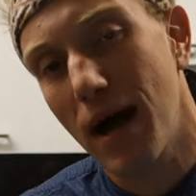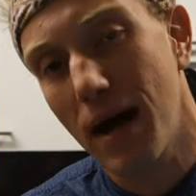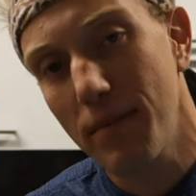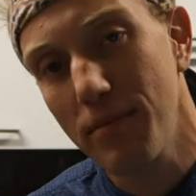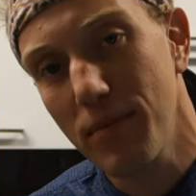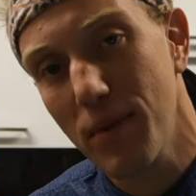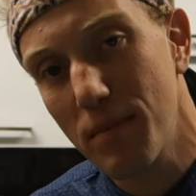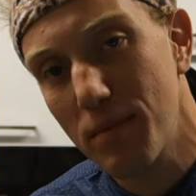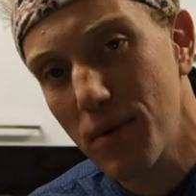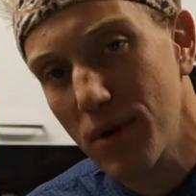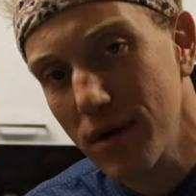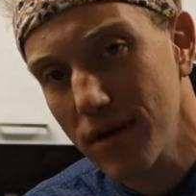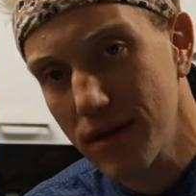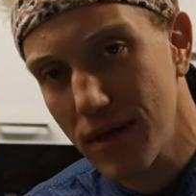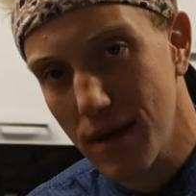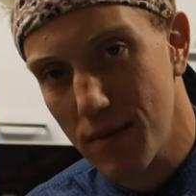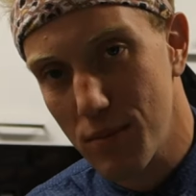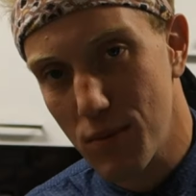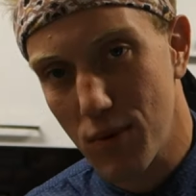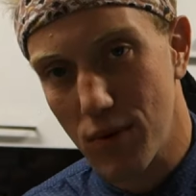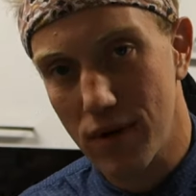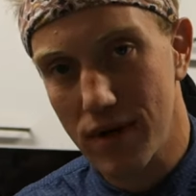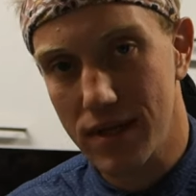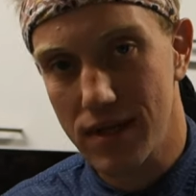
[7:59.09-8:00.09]
I'm the
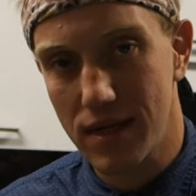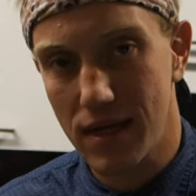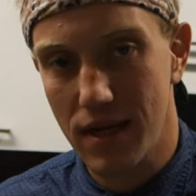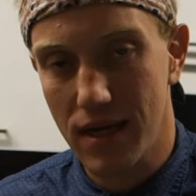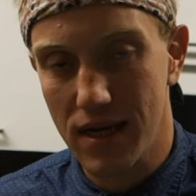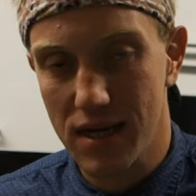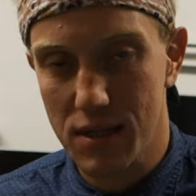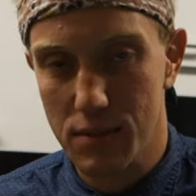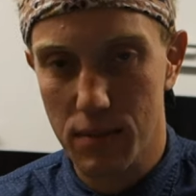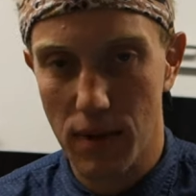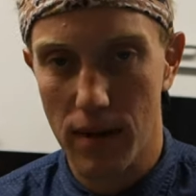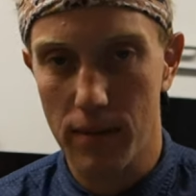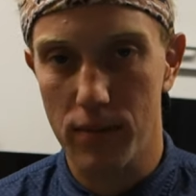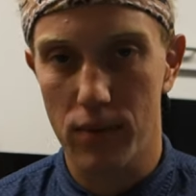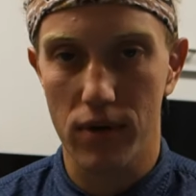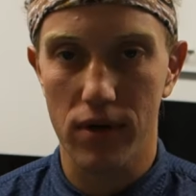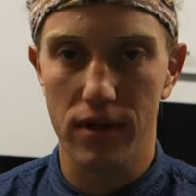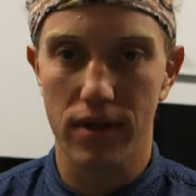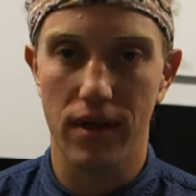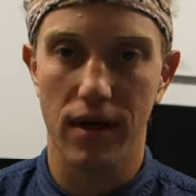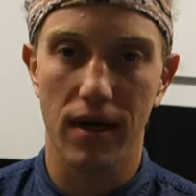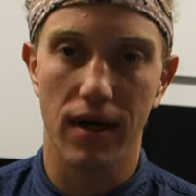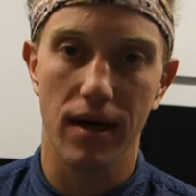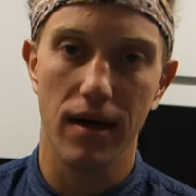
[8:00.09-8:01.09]
birthday boy. Today's my
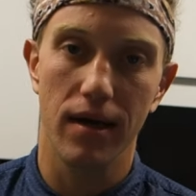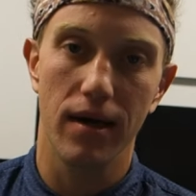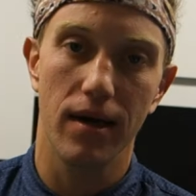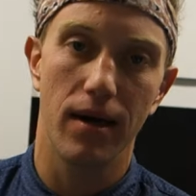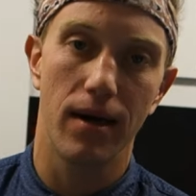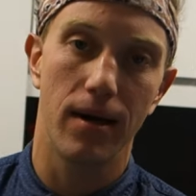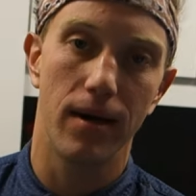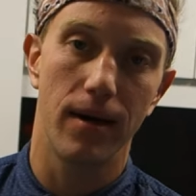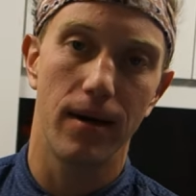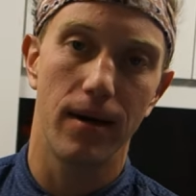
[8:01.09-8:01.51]
birthday. Um,